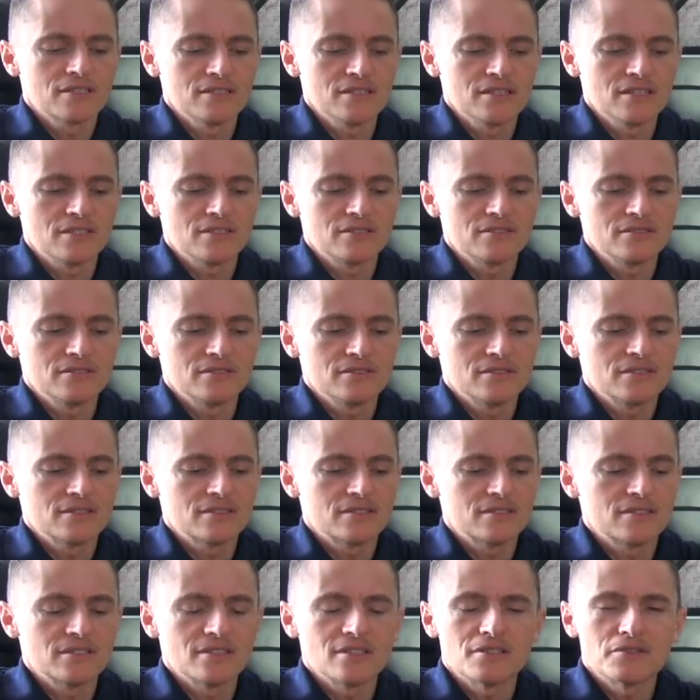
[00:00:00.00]
you know,
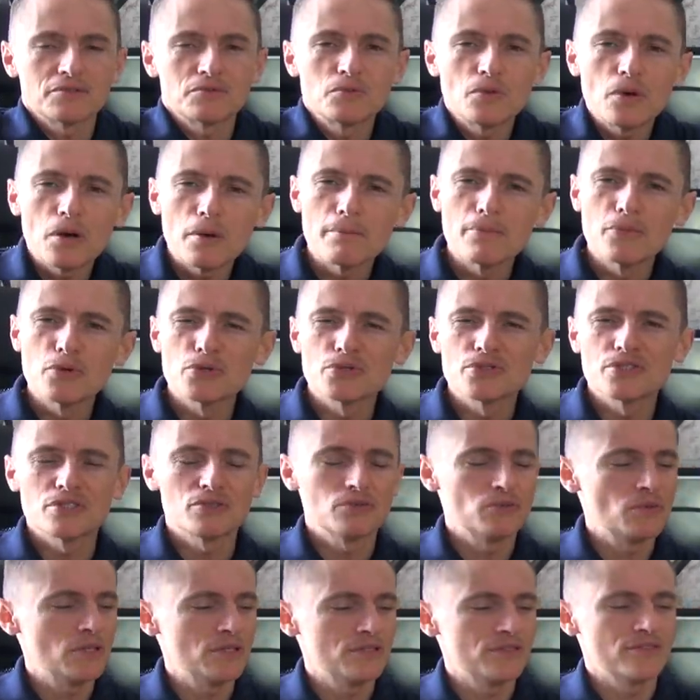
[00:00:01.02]
what more do
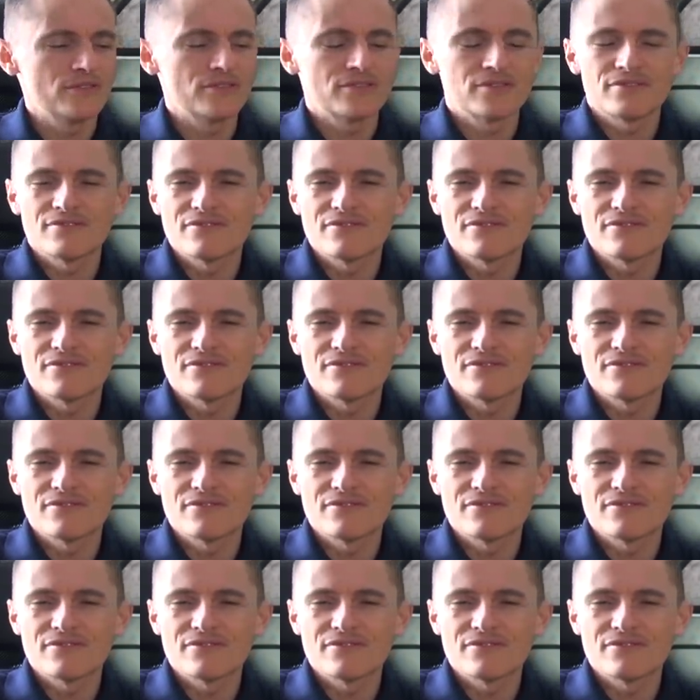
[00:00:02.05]
you want?